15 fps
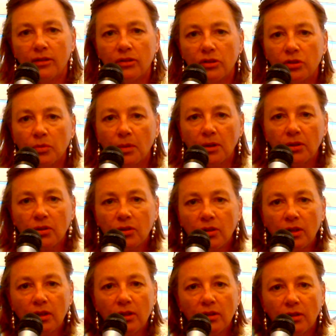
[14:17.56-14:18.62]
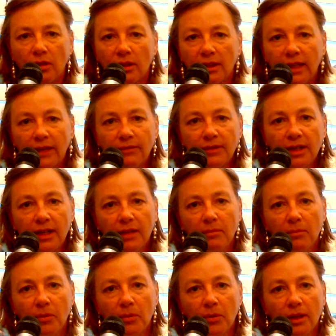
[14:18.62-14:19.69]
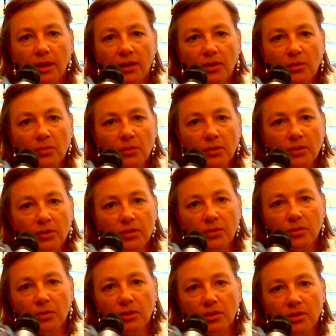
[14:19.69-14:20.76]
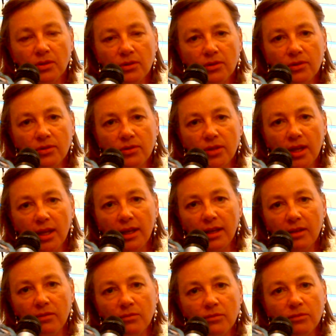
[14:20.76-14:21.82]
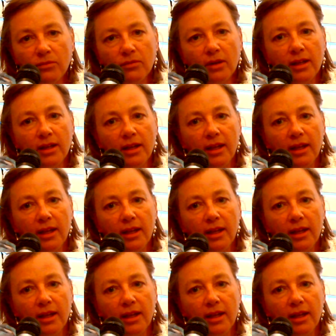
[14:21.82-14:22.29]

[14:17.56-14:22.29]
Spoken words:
switch, left hand pointing towards the horse's tail, right